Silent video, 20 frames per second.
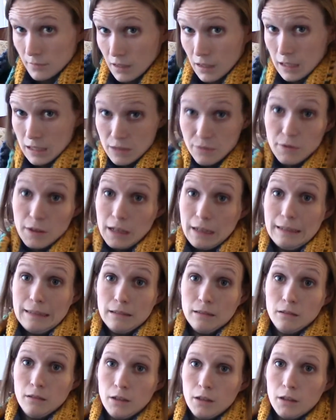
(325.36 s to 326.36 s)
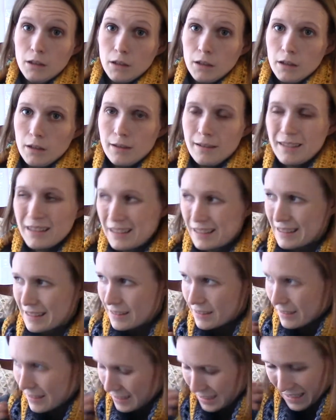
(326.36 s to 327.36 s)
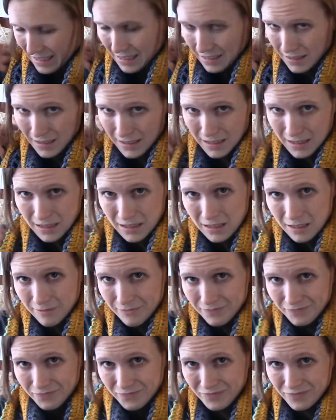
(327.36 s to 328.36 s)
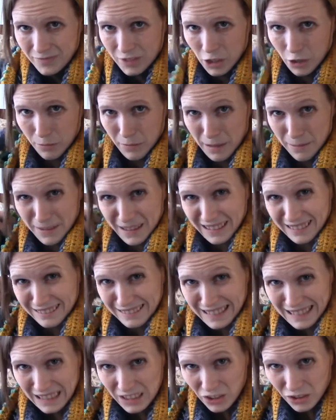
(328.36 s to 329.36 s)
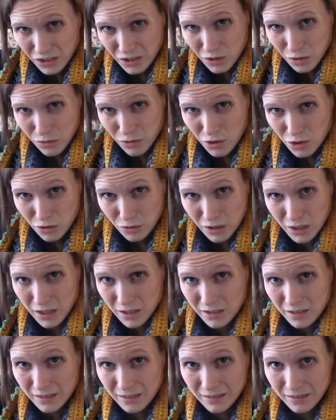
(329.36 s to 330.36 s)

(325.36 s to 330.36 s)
it's fine. The ends are maybe a little too short.